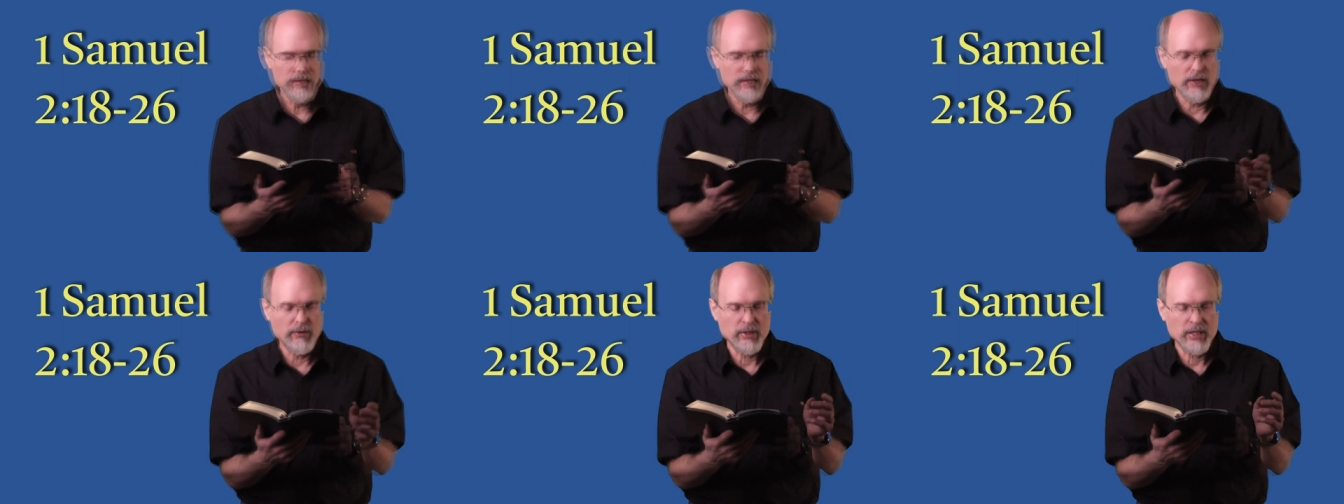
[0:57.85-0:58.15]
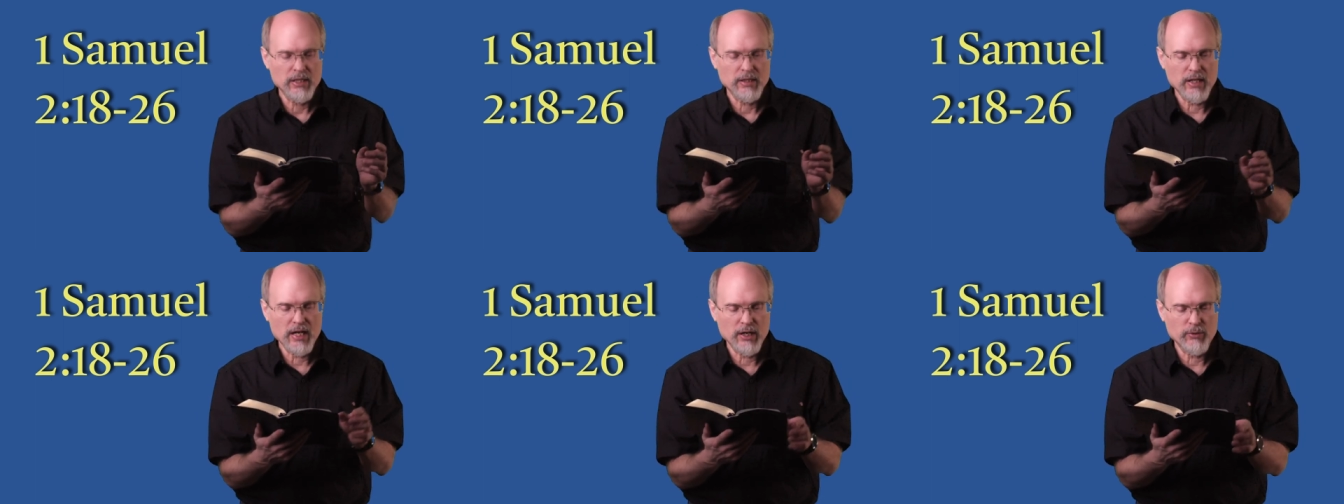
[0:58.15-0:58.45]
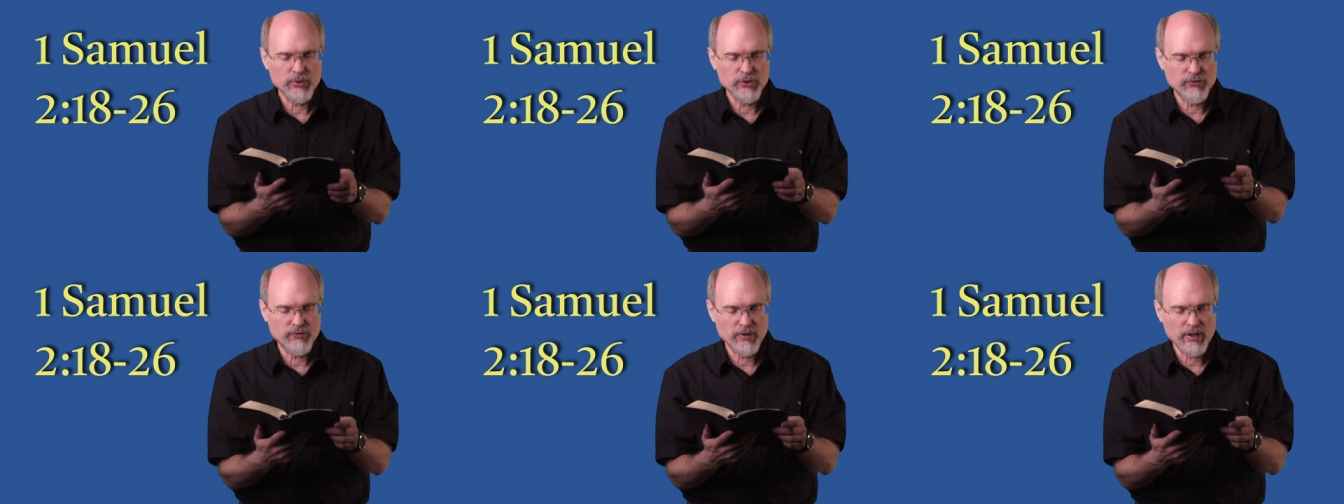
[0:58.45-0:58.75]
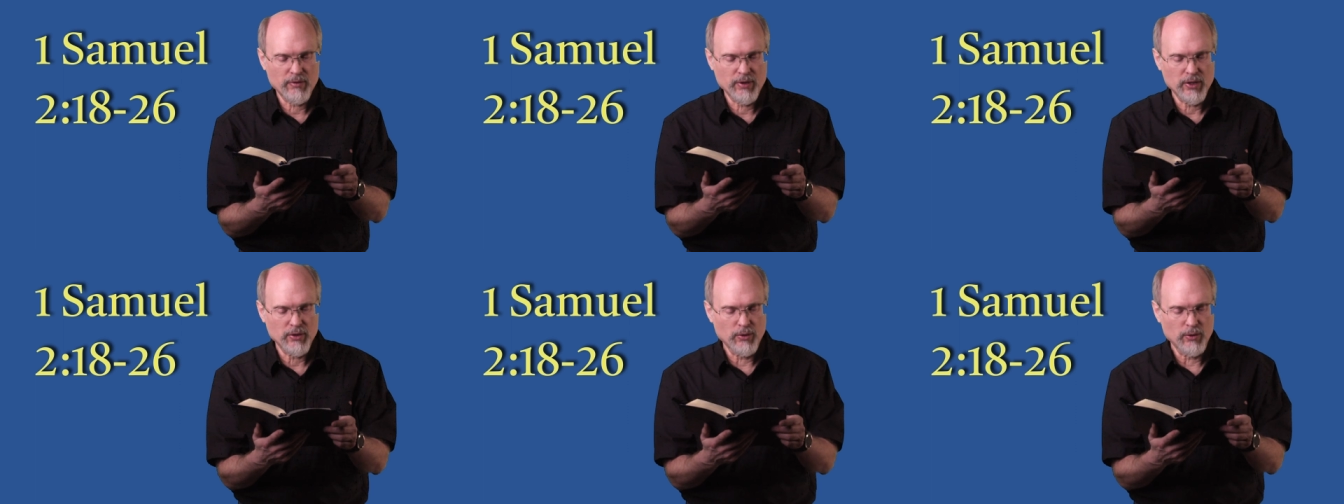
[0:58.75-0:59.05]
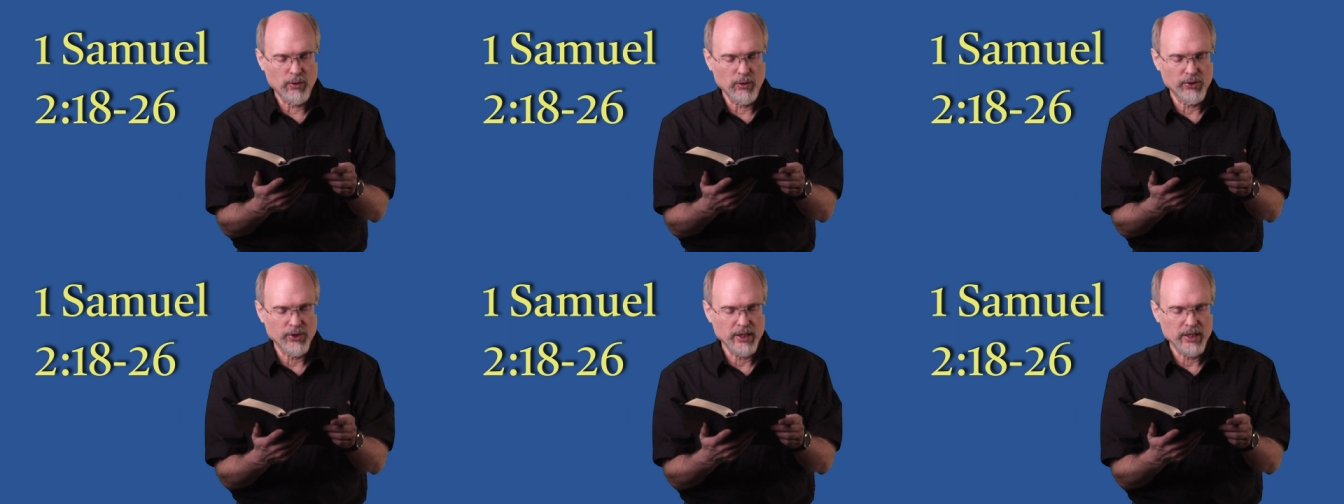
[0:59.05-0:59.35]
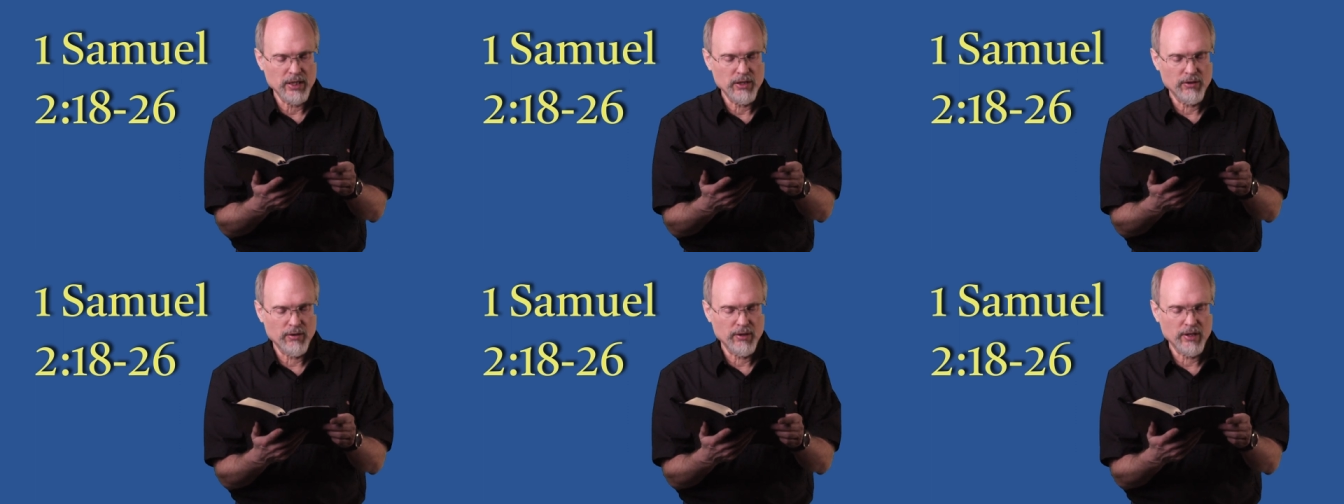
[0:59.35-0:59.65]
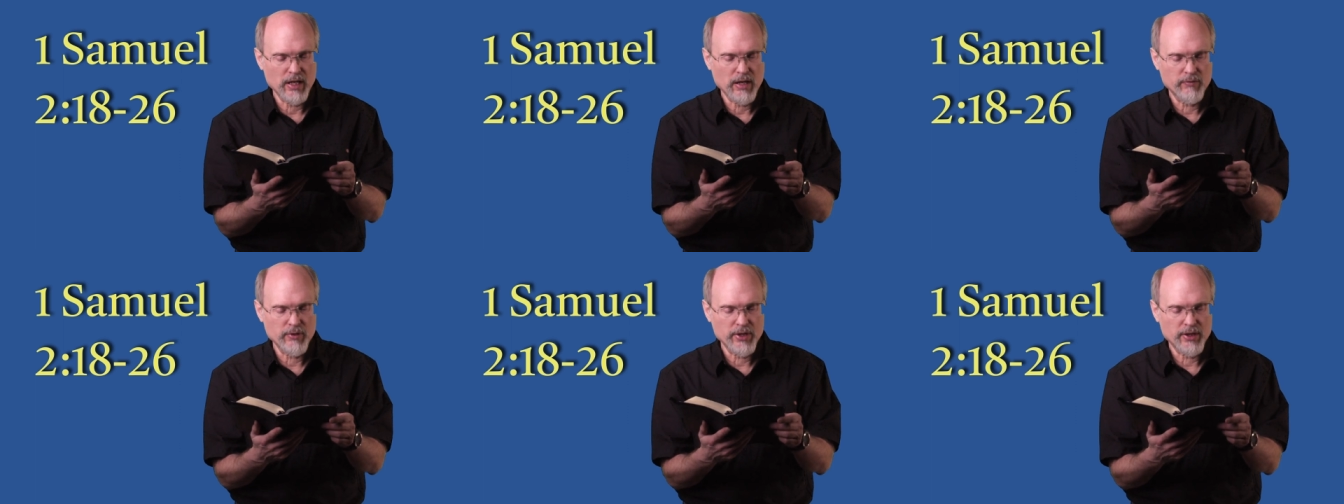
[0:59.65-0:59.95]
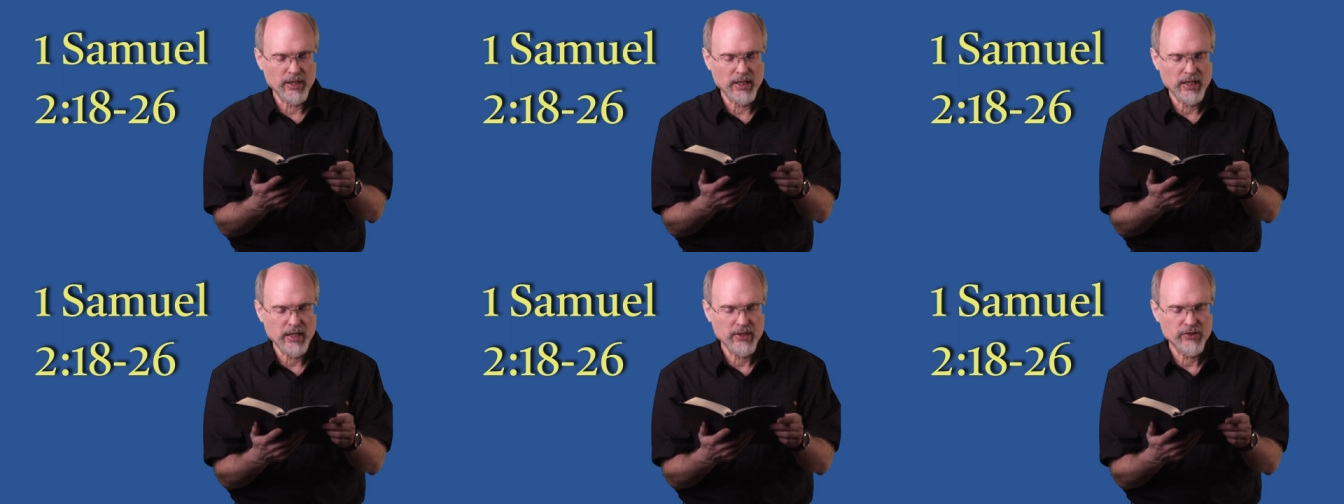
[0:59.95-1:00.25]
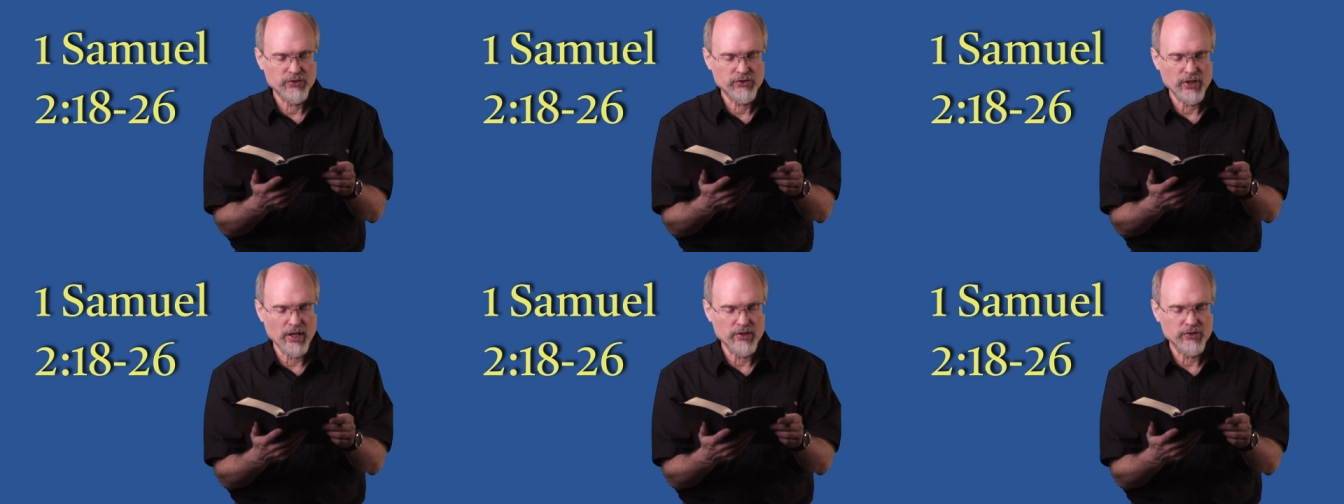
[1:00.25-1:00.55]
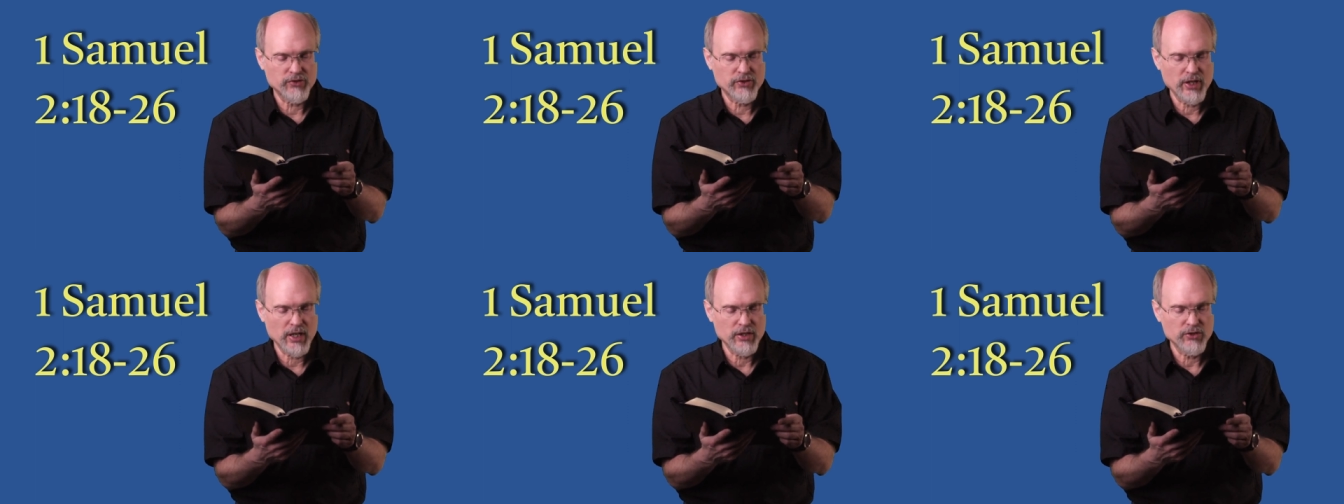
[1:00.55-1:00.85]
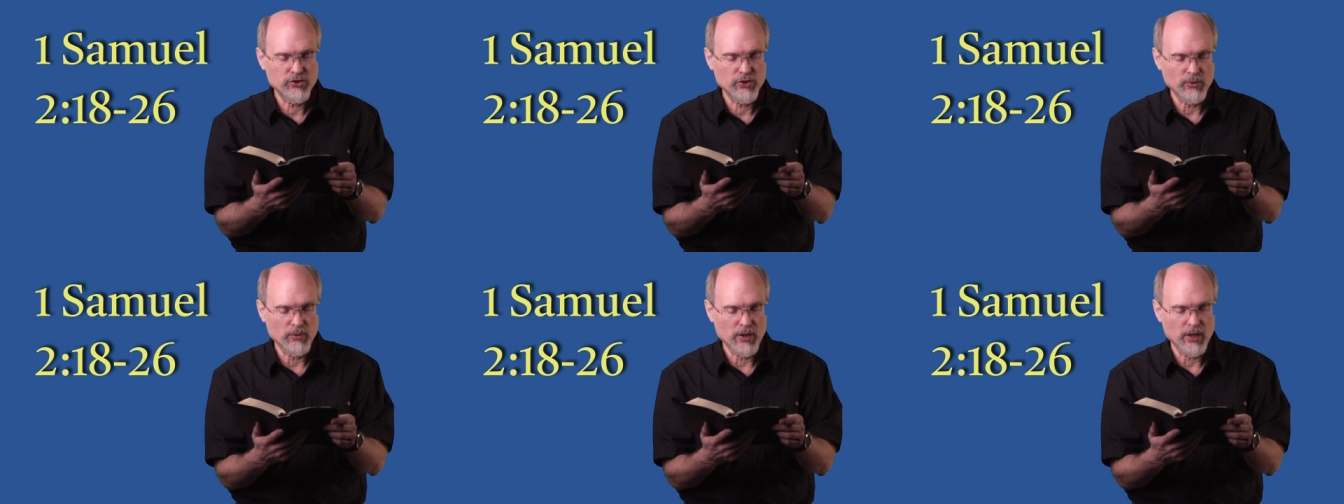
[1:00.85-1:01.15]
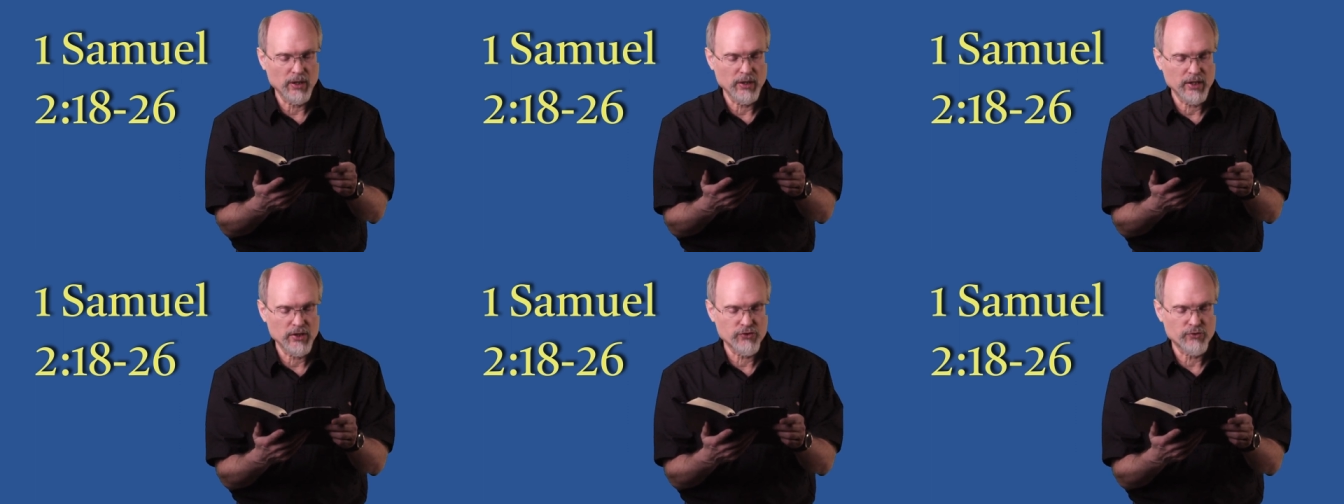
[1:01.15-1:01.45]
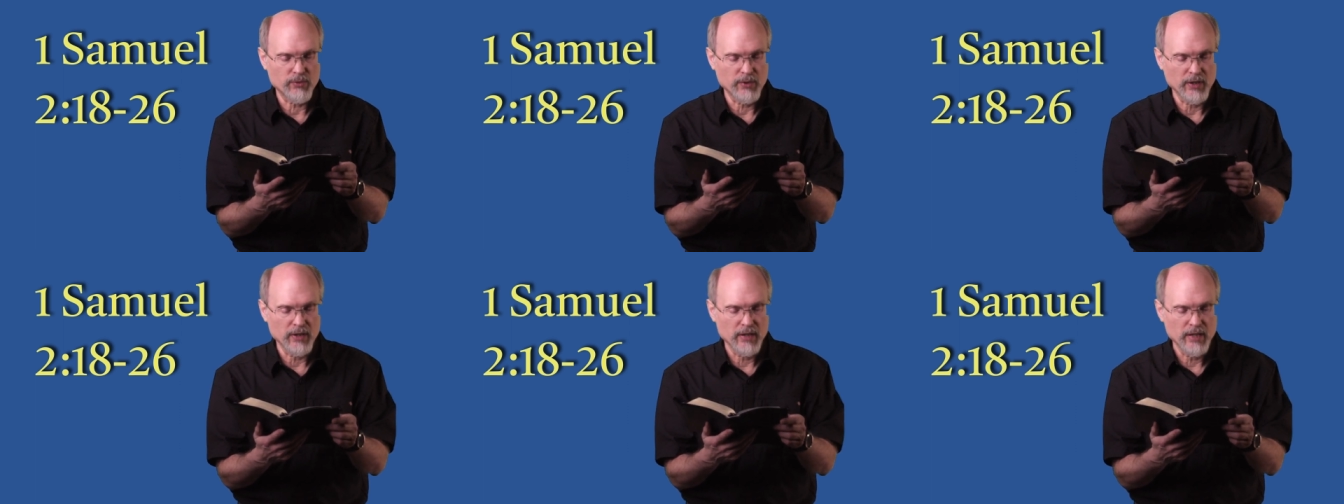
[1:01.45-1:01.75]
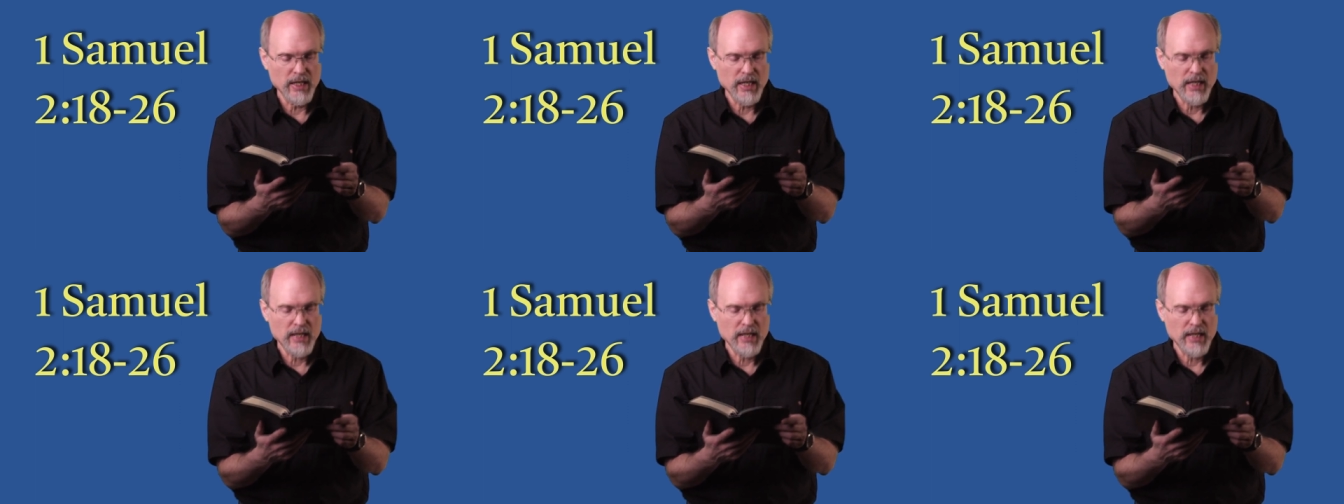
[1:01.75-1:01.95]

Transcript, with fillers: Now Eli was very old, and he heard everything his sons did to all Israel,